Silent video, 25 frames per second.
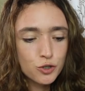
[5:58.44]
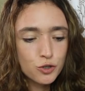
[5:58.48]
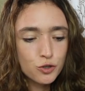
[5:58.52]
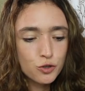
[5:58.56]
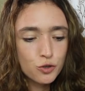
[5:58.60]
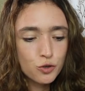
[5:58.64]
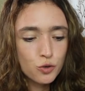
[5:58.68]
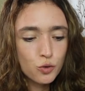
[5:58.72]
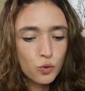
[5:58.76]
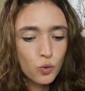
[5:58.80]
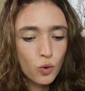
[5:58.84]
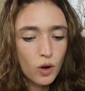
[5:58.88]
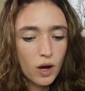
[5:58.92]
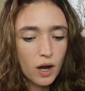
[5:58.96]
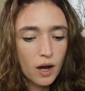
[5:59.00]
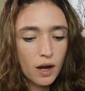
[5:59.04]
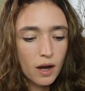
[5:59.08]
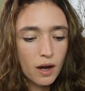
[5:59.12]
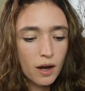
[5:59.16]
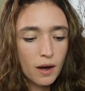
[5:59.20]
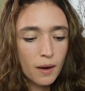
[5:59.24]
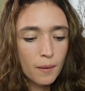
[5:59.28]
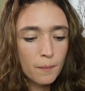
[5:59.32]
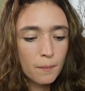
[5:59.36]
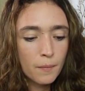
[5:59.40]
to
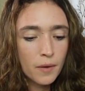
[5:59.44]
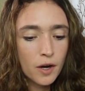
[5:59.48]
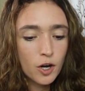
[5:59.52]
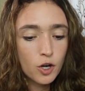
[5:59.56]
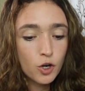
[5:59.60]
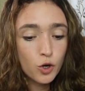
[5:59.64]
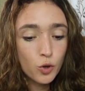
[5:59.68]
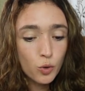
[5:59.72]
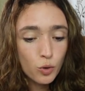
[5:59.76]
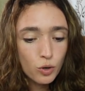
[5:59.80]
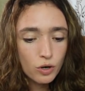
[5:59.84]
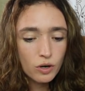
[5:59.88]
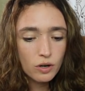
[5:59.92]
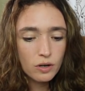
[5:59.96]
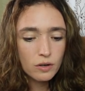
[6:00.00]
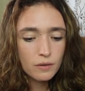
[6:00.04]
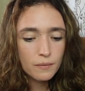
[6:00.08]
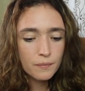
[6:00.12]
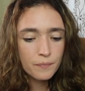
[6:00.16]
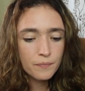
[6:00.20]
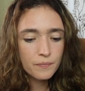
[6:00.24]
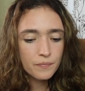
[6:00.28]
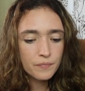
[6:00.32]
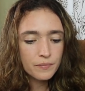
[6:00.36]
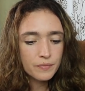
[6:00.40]

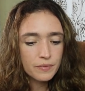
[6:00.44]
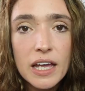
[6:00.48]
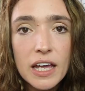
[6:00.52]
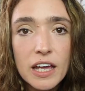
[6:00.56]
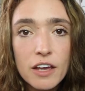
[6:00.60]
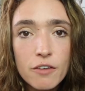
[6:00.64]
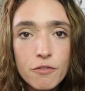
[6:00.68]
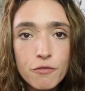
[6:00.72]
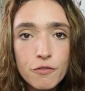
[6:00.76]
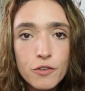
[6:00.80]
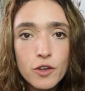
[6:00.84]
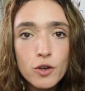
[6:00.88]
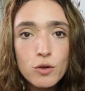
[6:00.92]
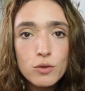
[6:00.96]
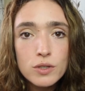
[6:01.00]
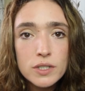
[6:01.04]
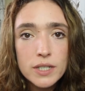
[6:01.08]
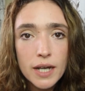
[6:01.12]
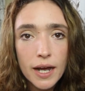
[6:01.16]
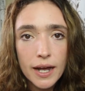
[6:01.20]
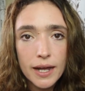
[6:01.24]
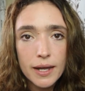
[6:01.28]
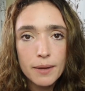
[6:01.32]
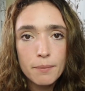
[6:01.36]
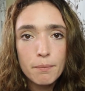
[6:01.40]
Google. If you
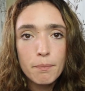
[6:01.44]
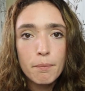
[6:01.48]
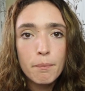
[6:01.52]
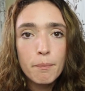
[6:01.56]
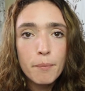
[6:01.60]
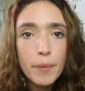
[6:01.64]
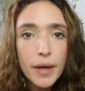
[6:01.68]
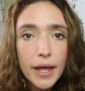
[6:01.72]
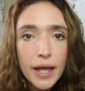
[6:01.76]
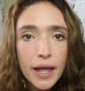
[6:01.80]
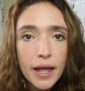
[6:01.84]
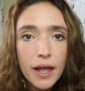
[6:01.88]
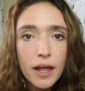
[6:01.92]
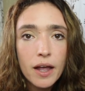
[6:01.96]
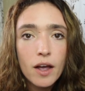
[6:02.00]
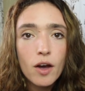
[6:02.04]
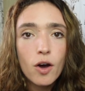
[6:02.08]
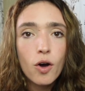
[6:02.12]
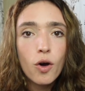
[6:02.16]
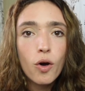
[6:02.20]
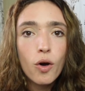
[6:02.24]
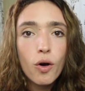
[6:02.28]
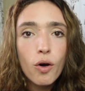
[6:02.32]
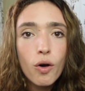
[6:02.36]
type B-O-K-E